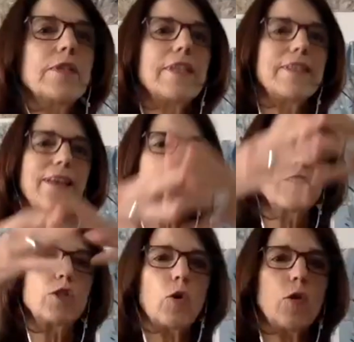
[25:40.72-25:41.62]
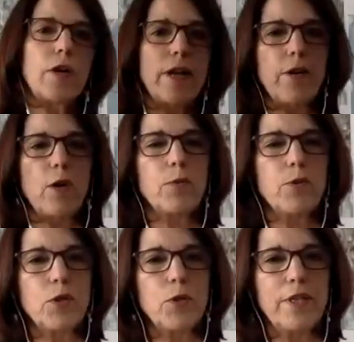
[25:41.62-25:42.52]
was an
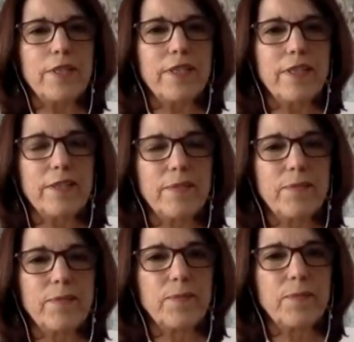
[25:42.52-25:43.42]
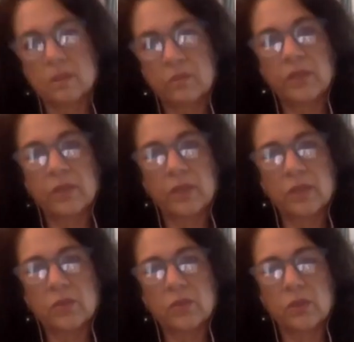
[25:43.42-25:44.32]
extraordinary opportunity it was very
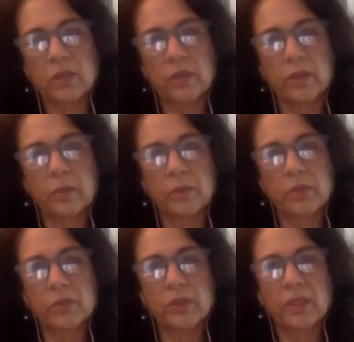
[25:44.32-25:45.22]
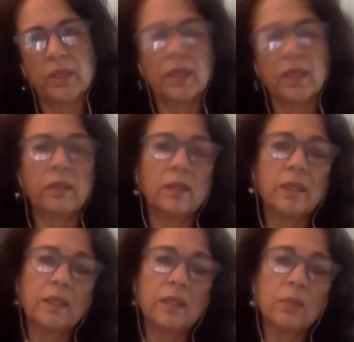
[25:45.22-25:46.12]
extraordinary opportunity and
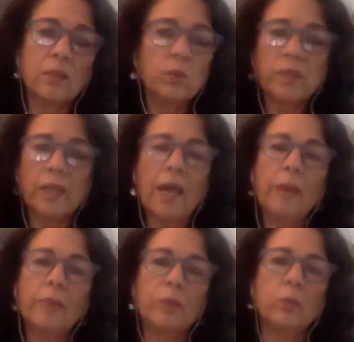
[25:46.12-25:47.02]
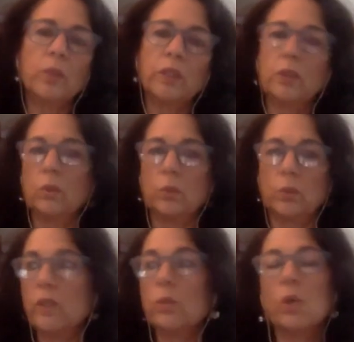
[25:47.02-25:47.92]
that can only happen when you when
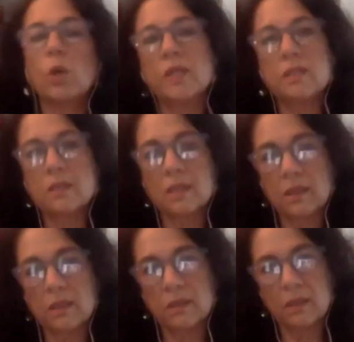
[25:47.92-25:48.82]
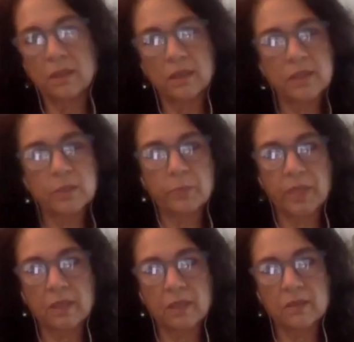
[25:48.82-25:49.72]
you coincide in in a mm-hmm.
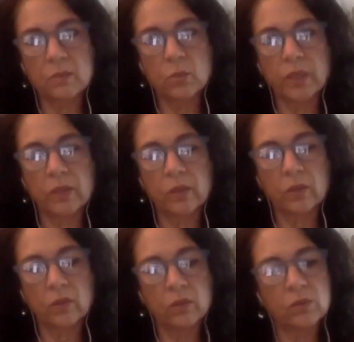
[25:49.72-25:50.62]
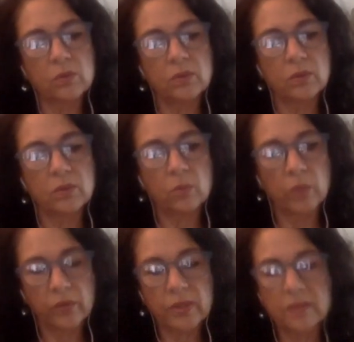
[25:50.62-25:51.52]
space mm-hmm. where where
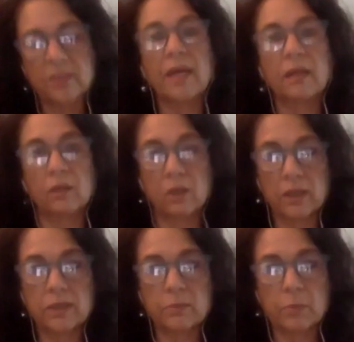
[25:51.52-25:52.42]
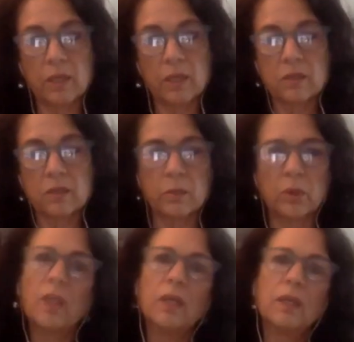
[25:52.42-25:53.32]
this dialogue is possible
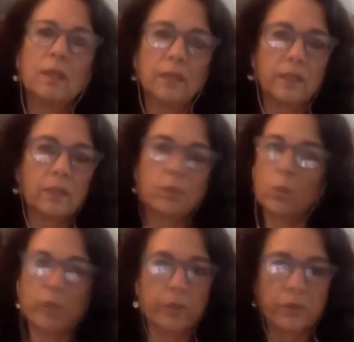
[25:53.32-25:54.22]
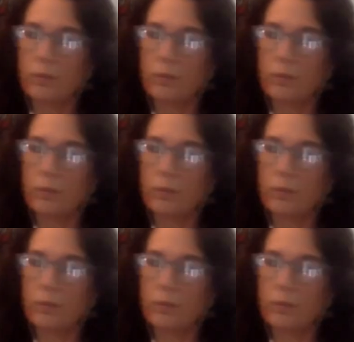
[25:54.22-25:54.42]
like where